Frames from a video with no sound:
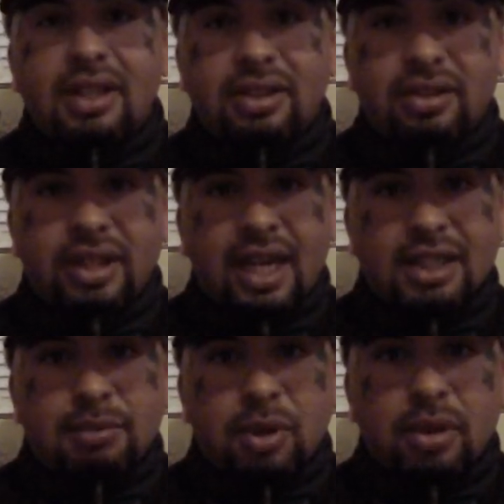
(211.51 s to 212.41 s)
you
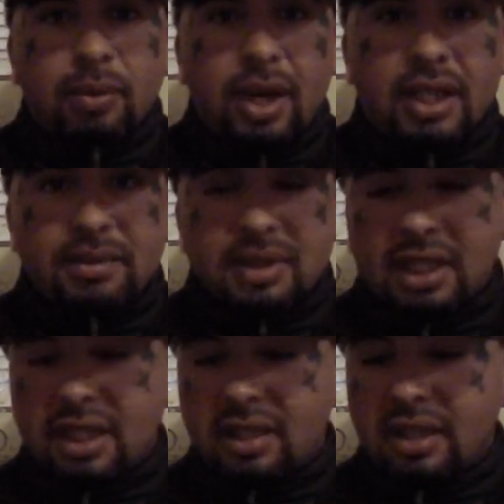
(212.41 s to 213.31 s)
guys are more than welcome to
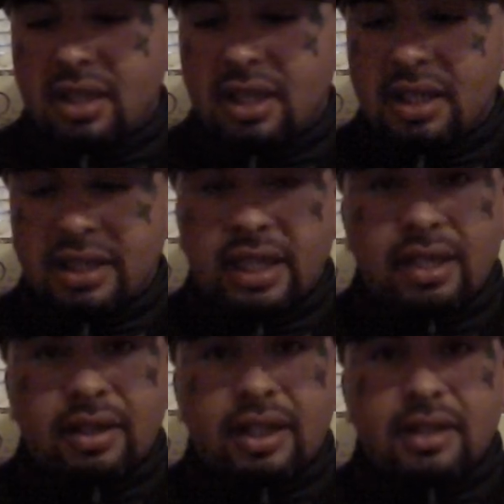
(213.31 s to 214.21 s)
get
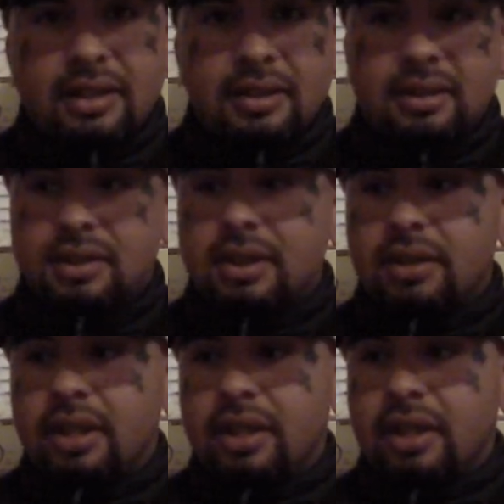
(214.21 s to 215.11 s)
enter it. So
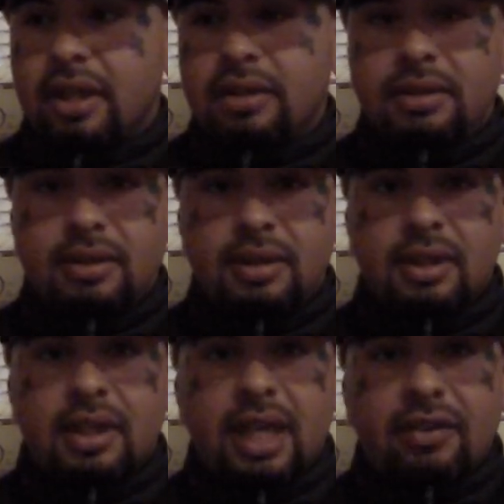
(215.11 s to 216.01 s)
here you go.
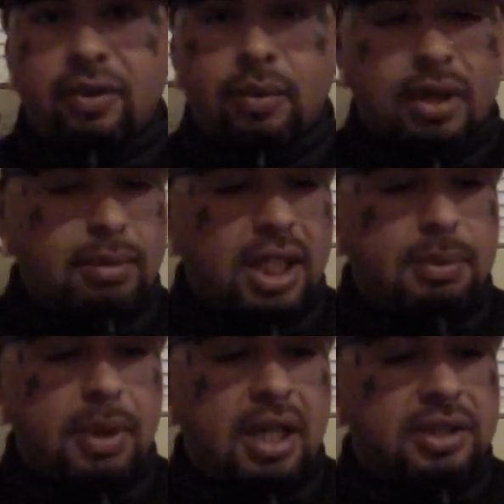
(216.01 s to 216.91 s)
And that's from one of my
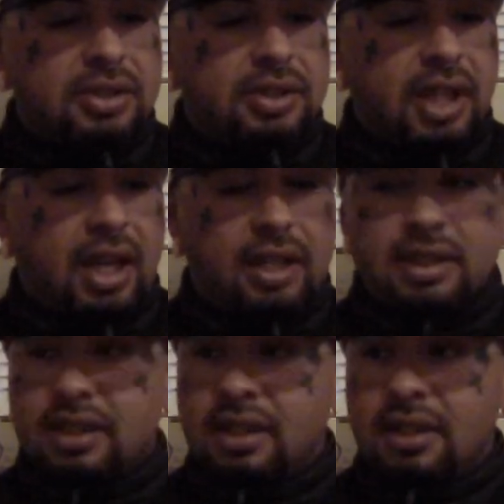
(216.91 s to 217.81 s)
sponsors, you
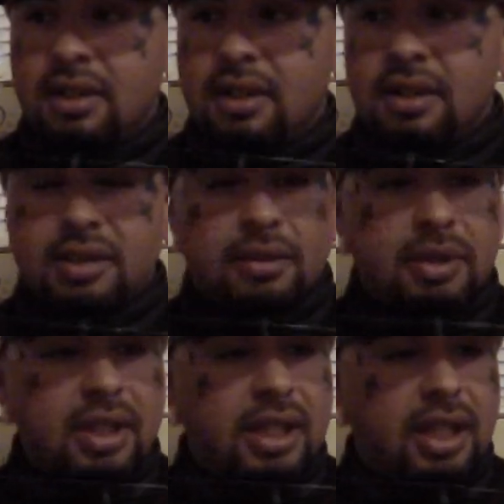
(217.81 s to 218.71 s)
guys. So I'm
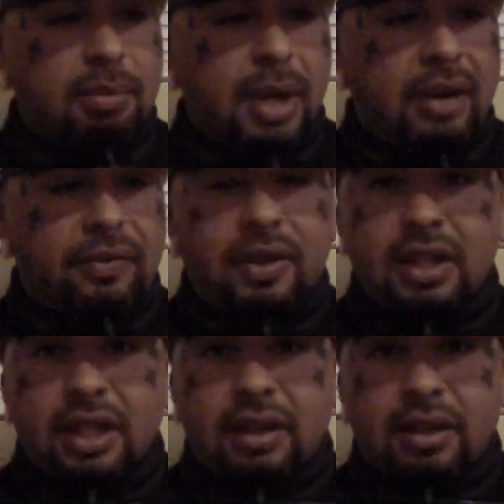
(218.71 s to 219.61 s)
gonna get about a
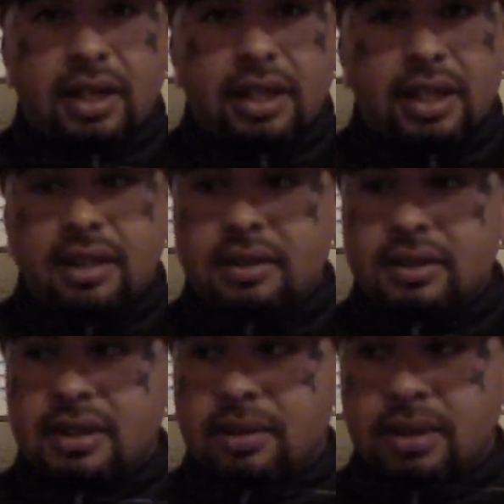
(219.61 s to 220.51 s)
foot leader on here.
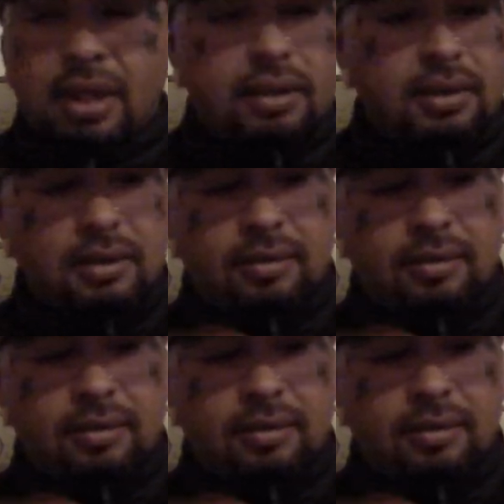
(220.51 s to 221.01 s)
Here we go.